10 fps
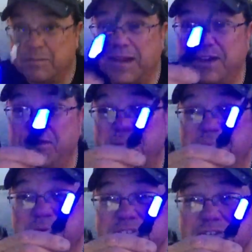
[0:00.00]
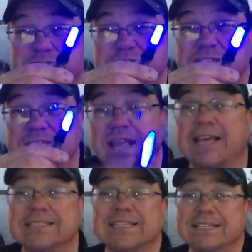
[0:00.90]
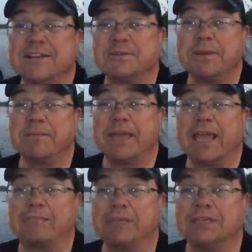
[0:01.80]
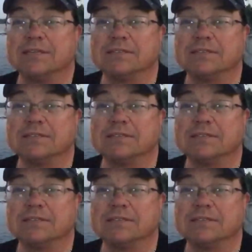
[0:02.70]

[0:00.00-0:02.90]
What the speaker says: But I do have my Whisker Sitx lights, and those make me happy.